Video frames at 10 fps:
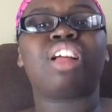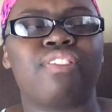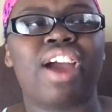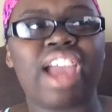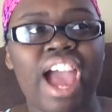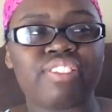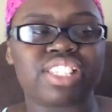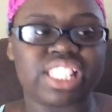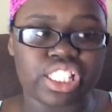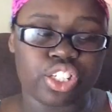I have a
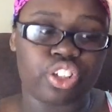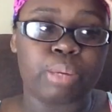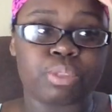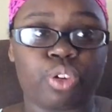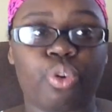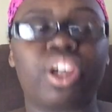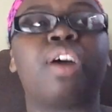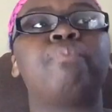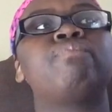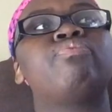sister named
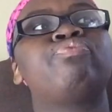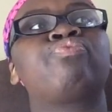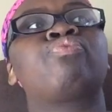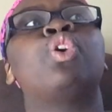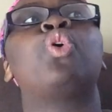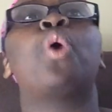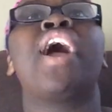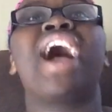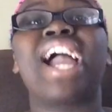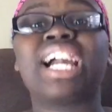who
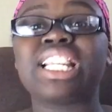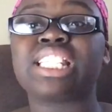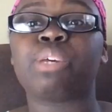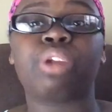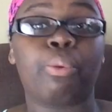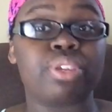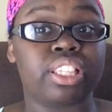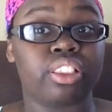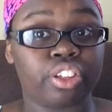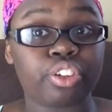I got to see when I was
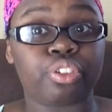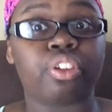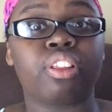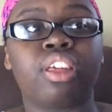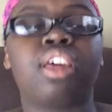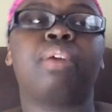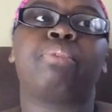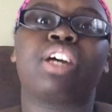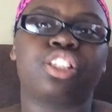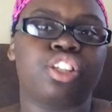little,
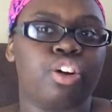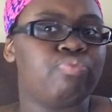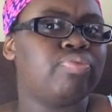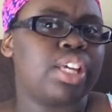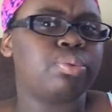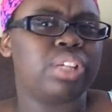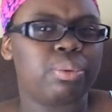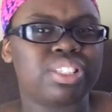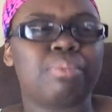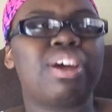because, you know, that's when he
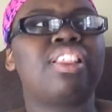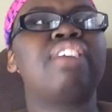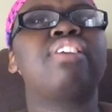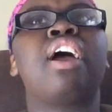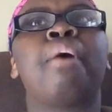was in my life.